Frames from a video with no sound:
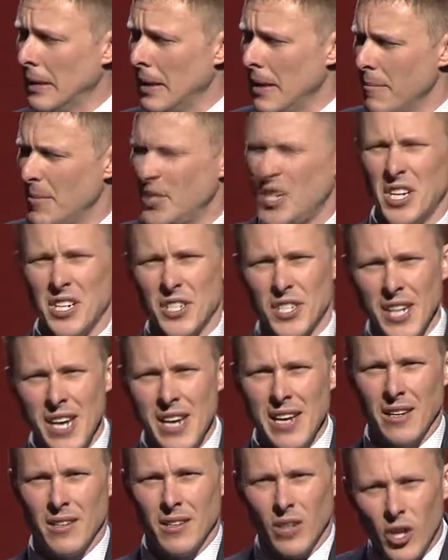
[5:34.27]
But you can
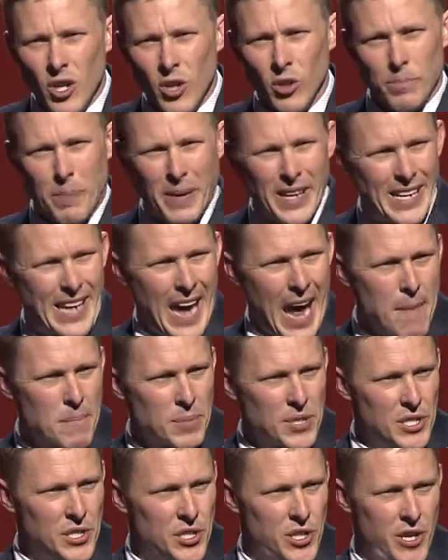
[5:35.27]
see, look at all the
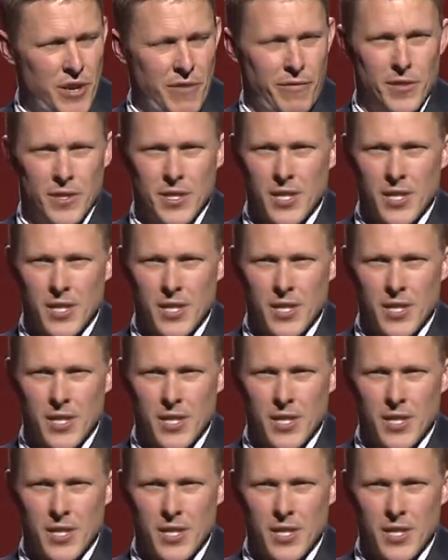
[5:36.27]
gaps in Surfers.